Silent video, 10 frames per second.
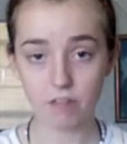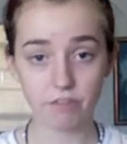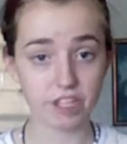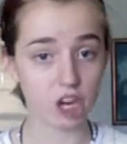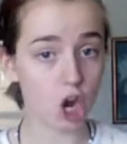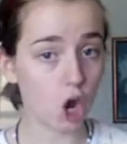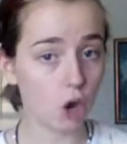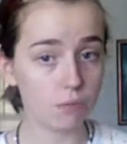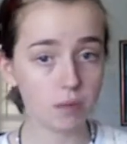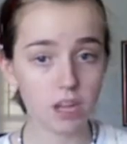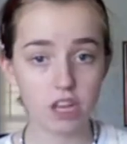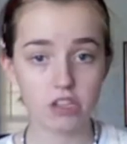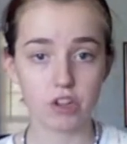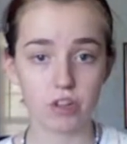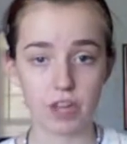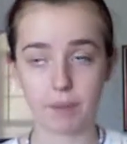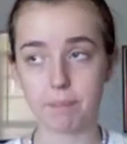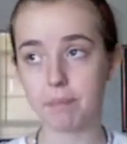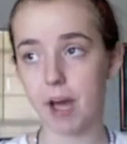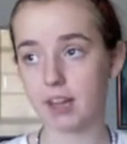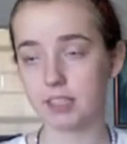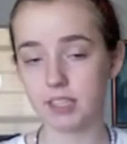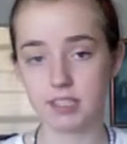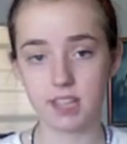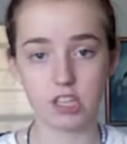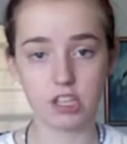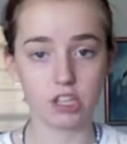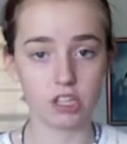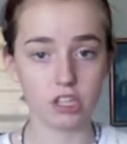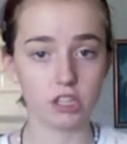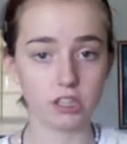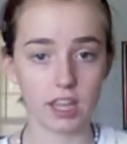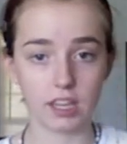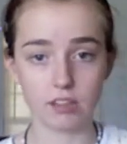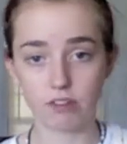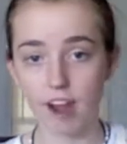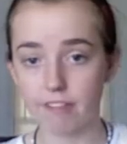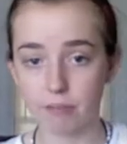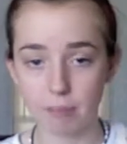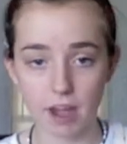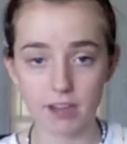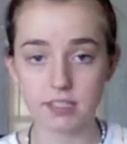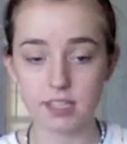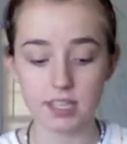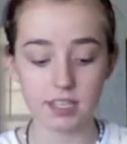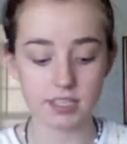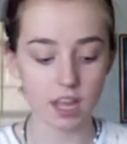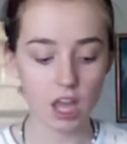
your home. So like boxes that you can, like craft boxes,